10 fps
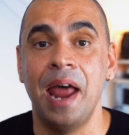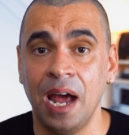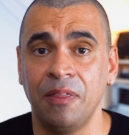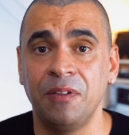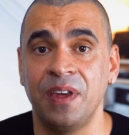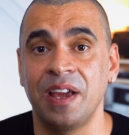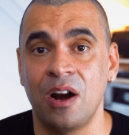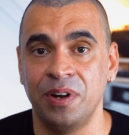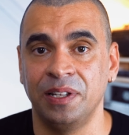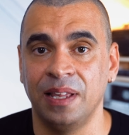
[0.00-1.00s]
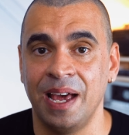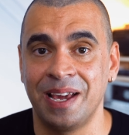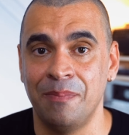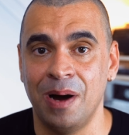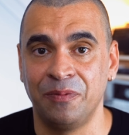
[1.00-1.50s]
Another thing I really
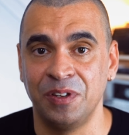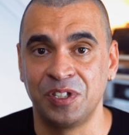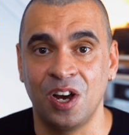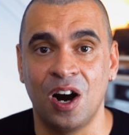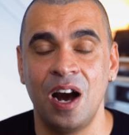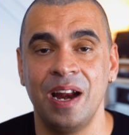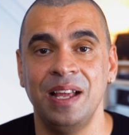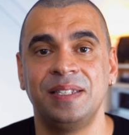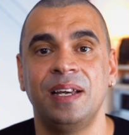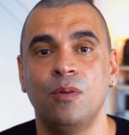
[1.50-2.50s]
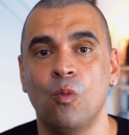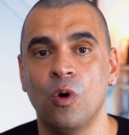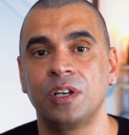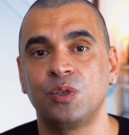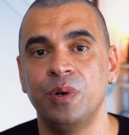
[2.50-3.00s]
like about this card is that it
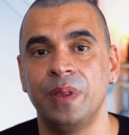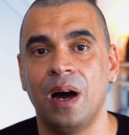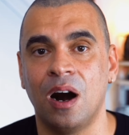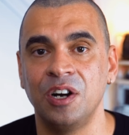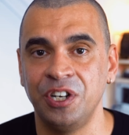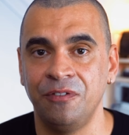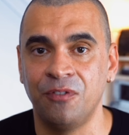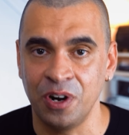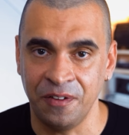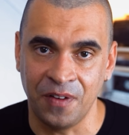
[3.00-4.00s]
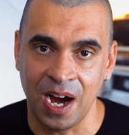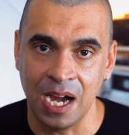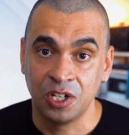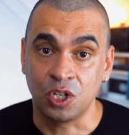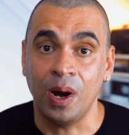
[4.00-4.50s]
works with
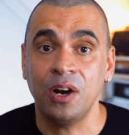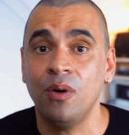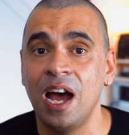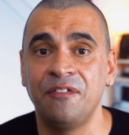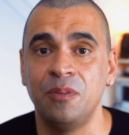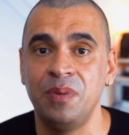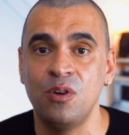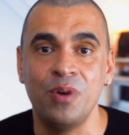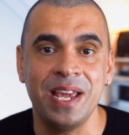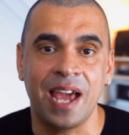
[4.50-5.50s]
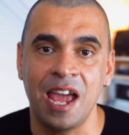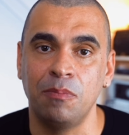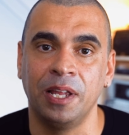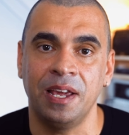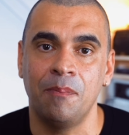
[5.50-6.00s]
RJ45, so I don't have to be
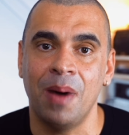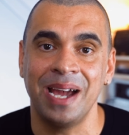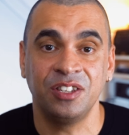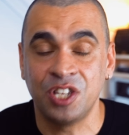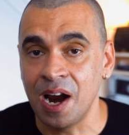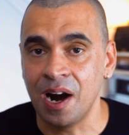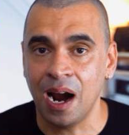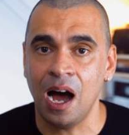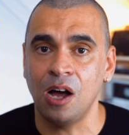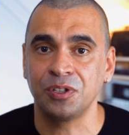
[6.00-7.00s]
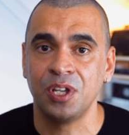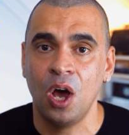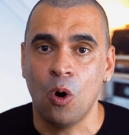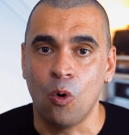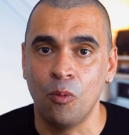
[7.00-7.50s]
recabling my entire house
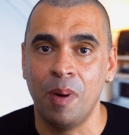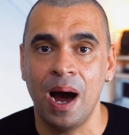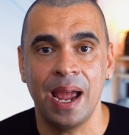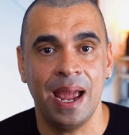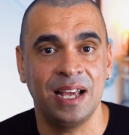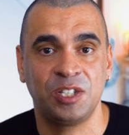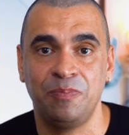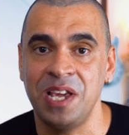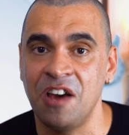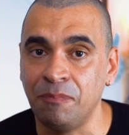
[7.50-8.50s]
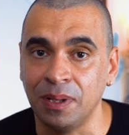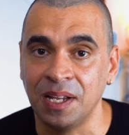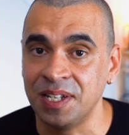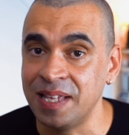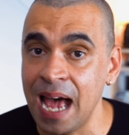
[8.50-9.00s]
or buy SPF
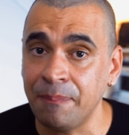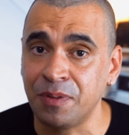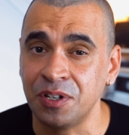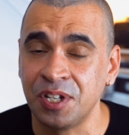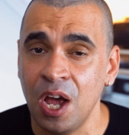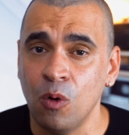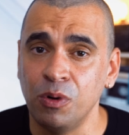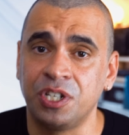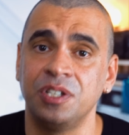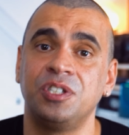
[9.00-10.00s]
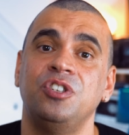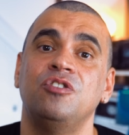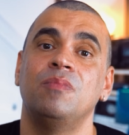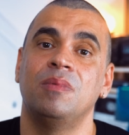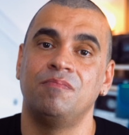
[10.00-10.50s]
plus adapters, which
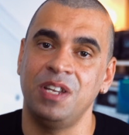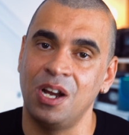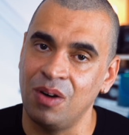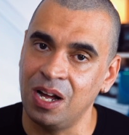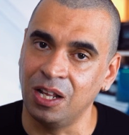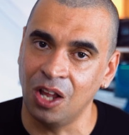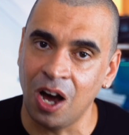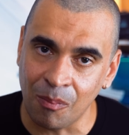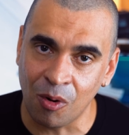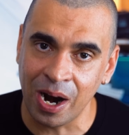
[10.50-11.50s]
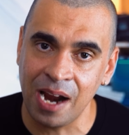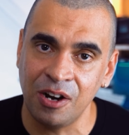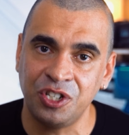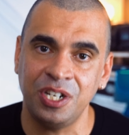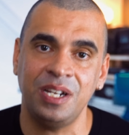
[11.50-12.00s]
consume, a lot more
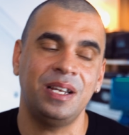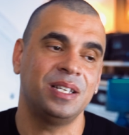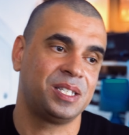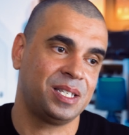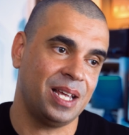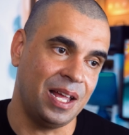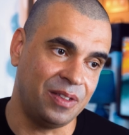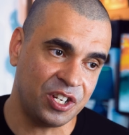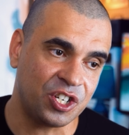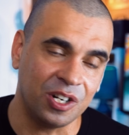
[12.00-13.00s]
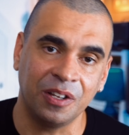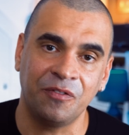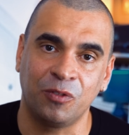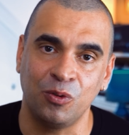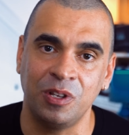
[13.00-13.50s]
energy. It's additional
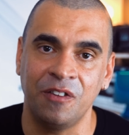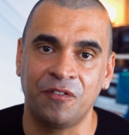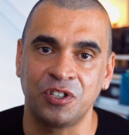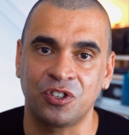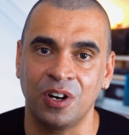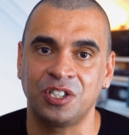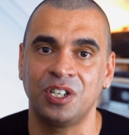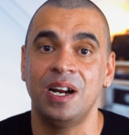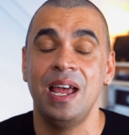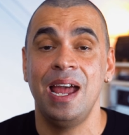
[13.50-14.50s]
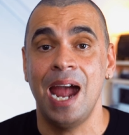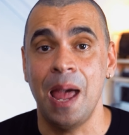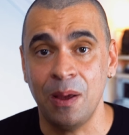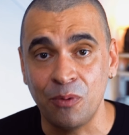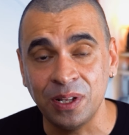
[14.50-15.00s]
to the infrastructure,
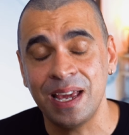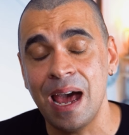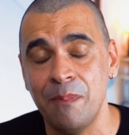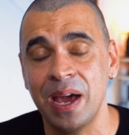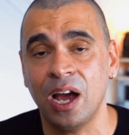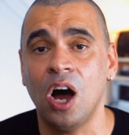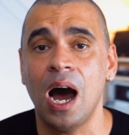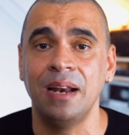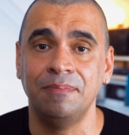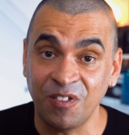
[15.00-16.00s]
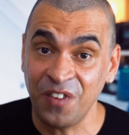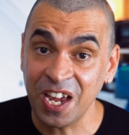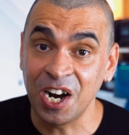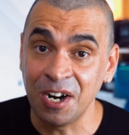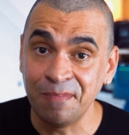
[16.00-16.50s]
and they really get mega hot. The
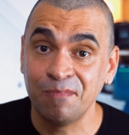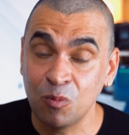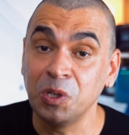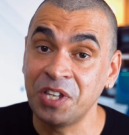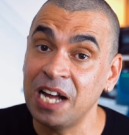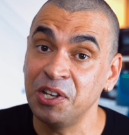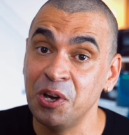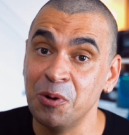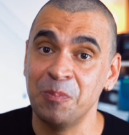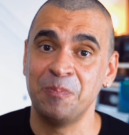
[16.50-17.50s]
finger will tell you.